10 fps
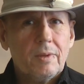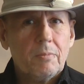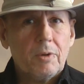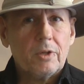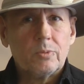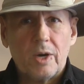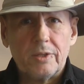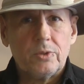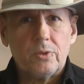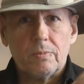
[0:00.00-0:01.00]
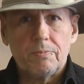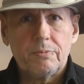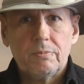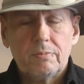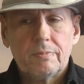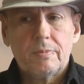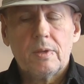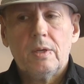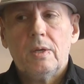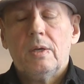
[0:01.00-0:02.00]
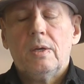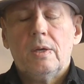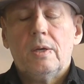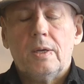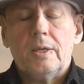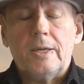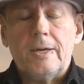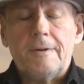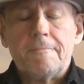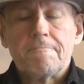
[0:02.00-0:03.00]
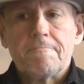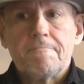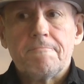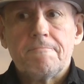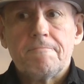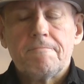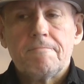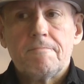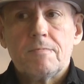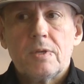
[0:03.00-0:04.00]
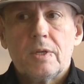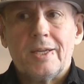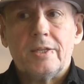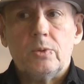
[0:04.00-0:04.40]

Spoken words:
Because once you, can